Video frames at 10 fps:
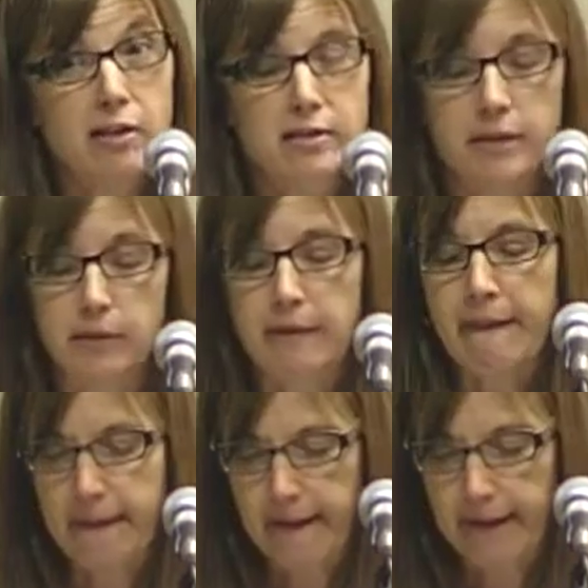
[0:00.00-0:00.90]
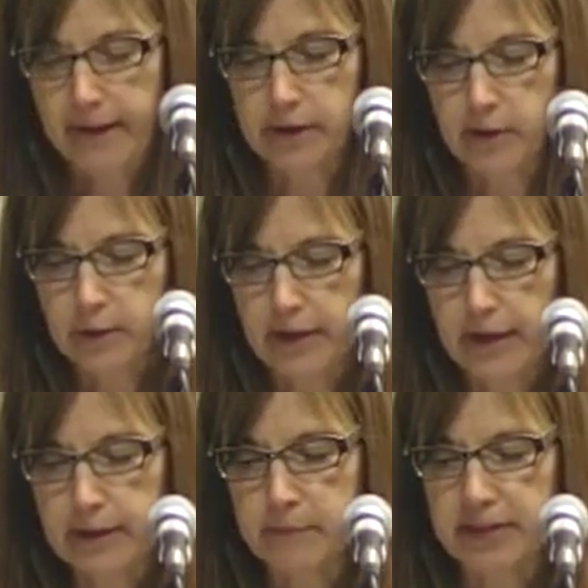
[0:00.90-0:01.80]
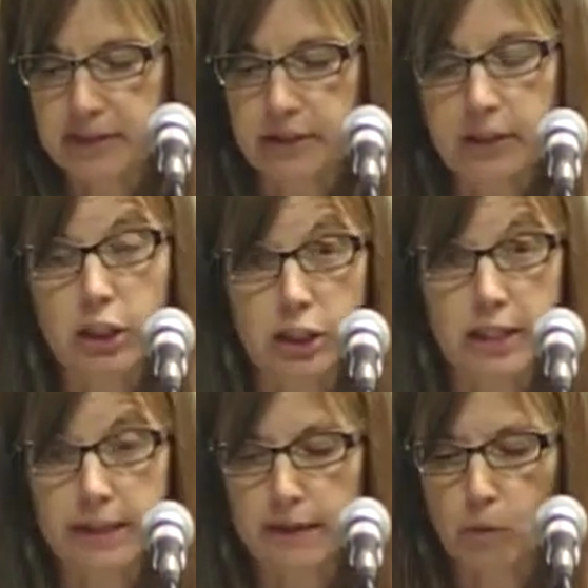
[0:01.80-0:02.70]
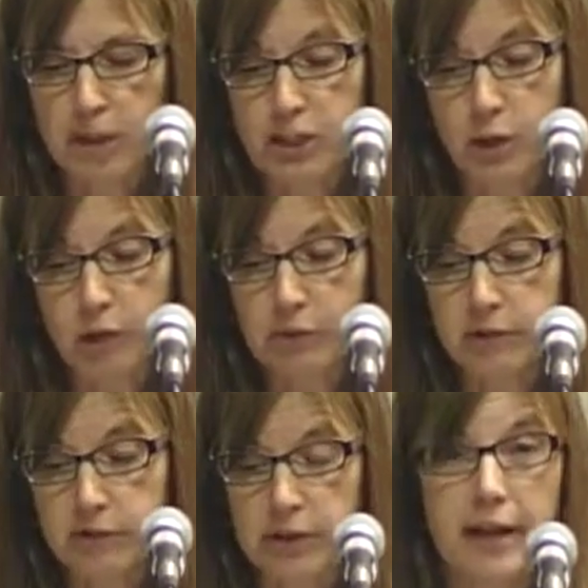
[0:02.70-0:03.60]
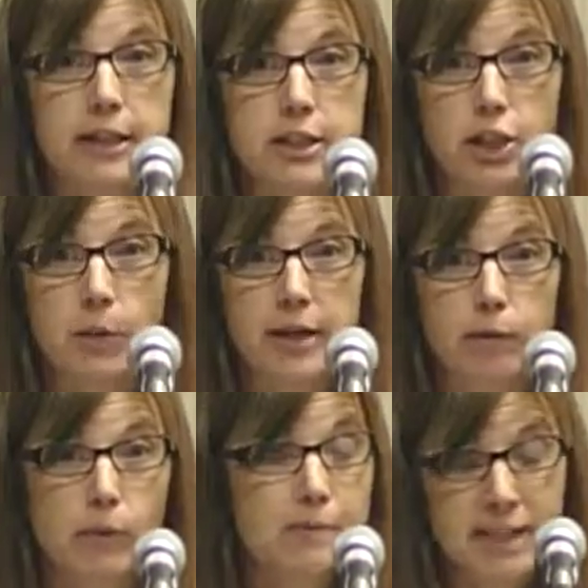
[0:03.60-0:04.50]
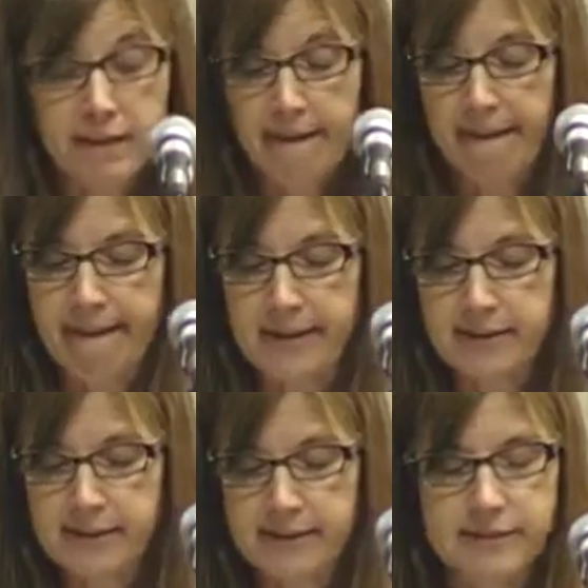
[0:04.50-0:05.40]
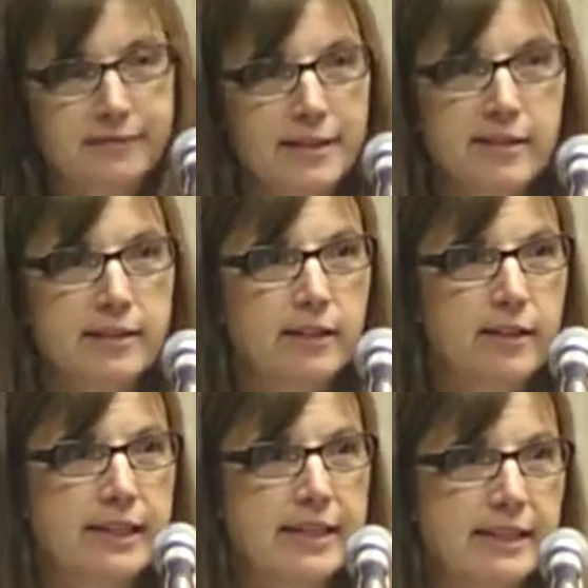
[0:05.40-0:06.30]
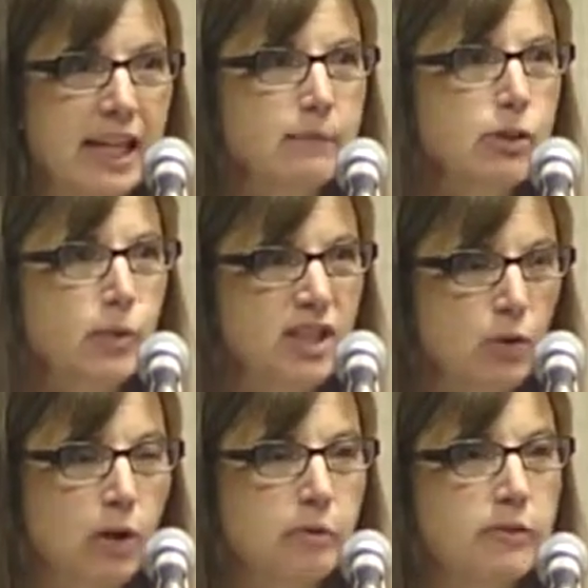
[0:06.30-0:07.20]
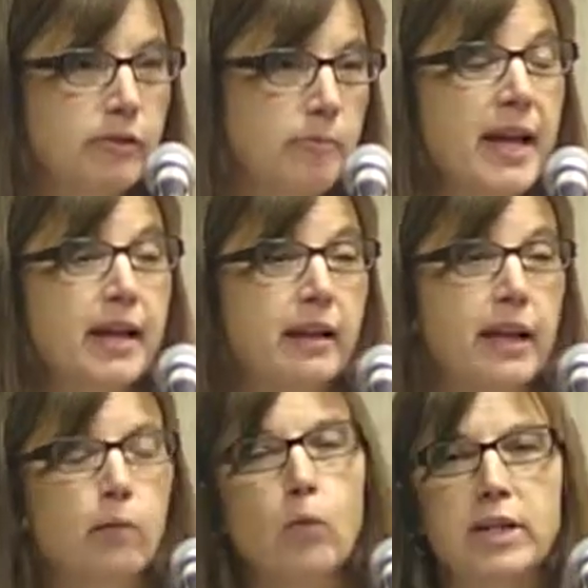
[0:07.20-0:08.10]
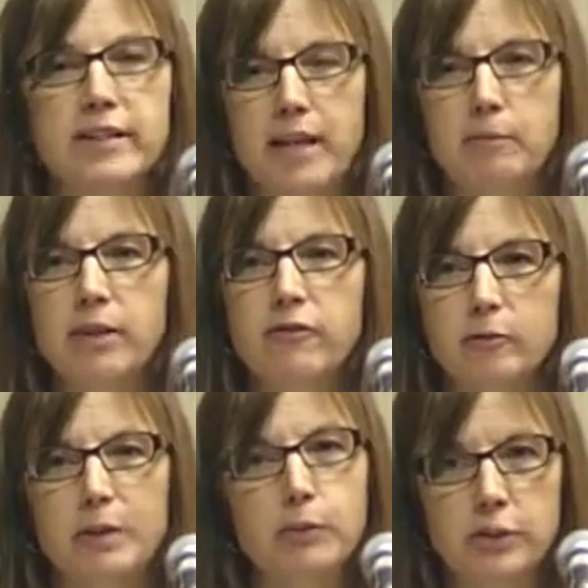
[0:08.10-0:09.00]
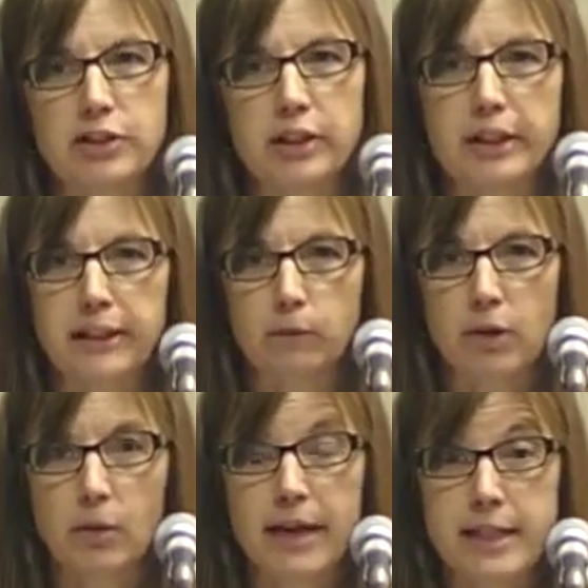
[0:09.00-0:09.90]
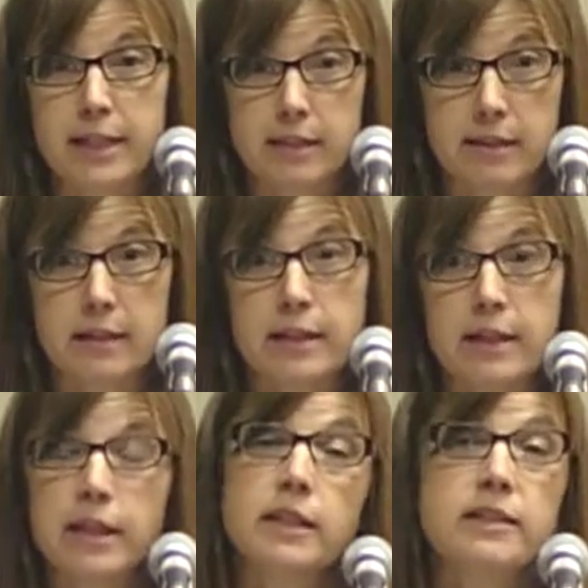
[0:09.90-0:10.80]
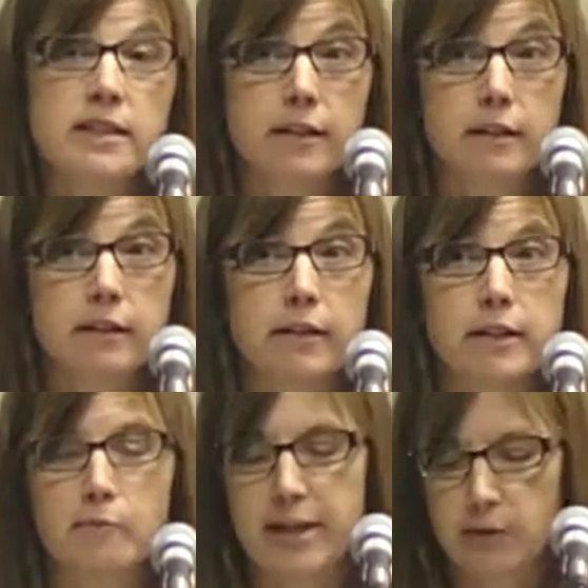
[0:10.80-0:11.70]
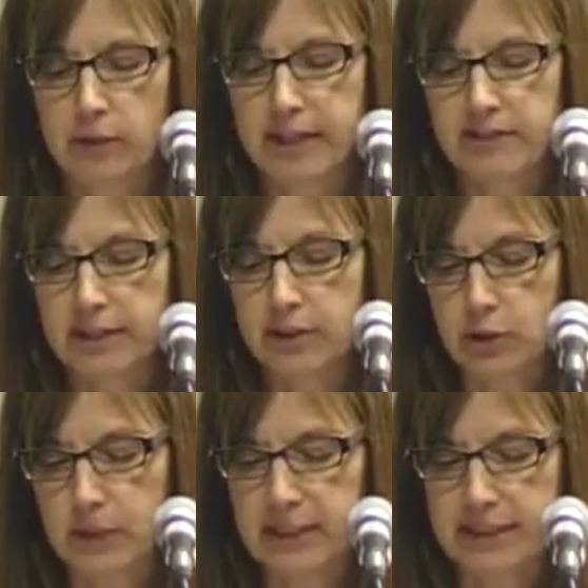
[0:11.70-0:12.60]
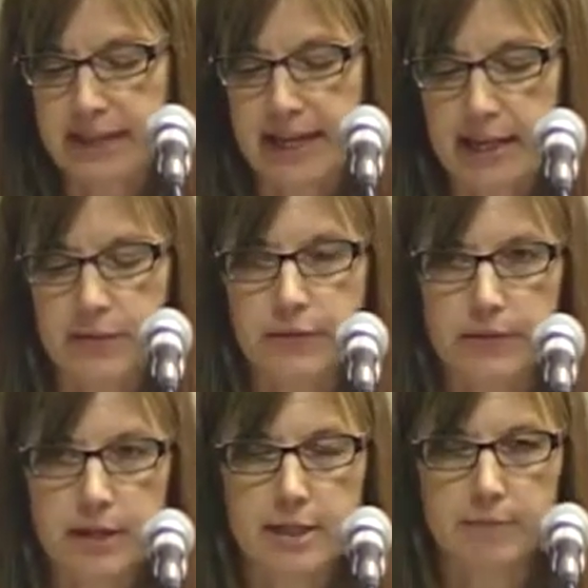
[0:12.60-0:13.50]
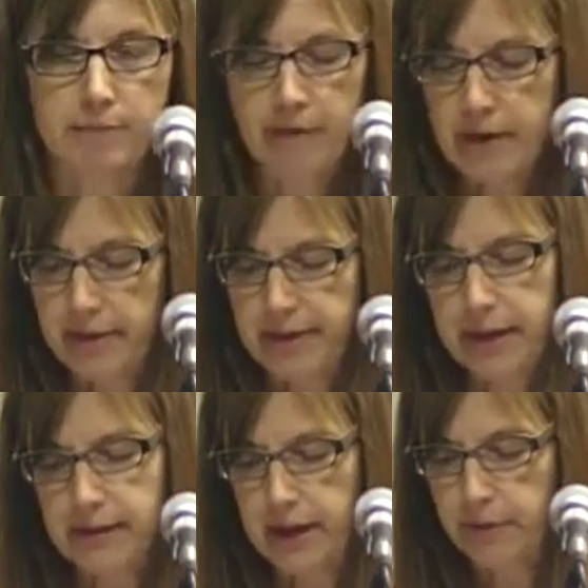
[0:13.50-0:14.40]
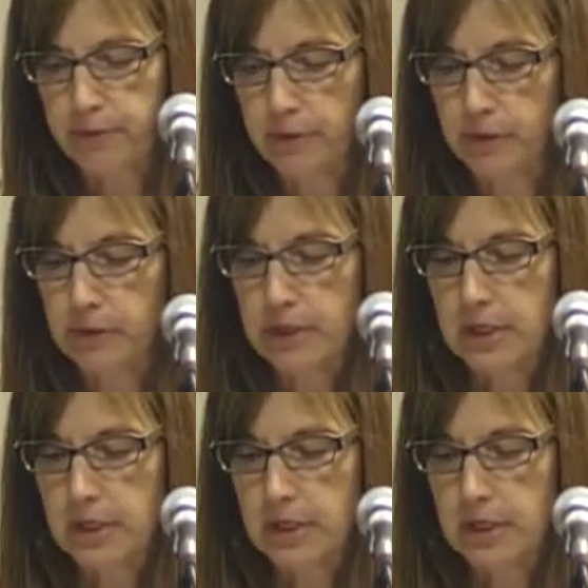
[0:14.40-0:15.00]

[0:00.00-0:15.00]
also. And I started learning that what's normal for LHON women isn't necessarily the same as what's normal for men. And what does that mean for me personally? And what do I need to consider in my own lifestyle choices? I had to think that through.